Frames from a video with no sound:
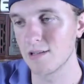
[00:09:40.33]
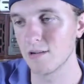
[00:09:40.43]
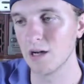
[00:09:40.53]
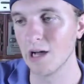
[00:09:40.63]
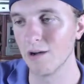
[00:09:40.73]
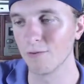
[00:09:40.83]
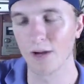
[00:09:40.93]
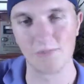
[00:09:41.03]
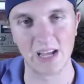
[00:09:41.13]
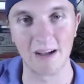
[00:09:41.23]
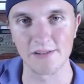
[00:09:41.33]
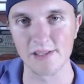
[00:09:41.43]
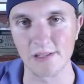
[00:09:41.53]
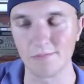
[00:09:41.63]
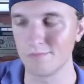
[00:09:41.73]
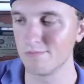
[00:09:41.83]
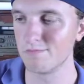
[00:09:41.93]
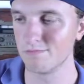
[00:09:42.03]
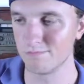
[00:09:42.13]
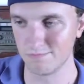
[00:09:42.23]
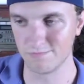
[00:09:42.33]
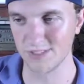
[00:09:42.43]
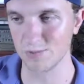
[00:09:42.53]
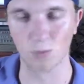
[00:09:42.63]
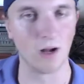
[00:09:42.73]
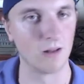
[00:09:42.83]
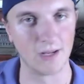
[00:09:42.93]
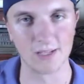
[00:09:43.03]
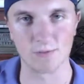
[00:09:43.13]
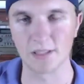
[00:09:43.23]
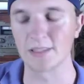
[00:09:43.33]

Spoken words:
Rams obviously did well last week.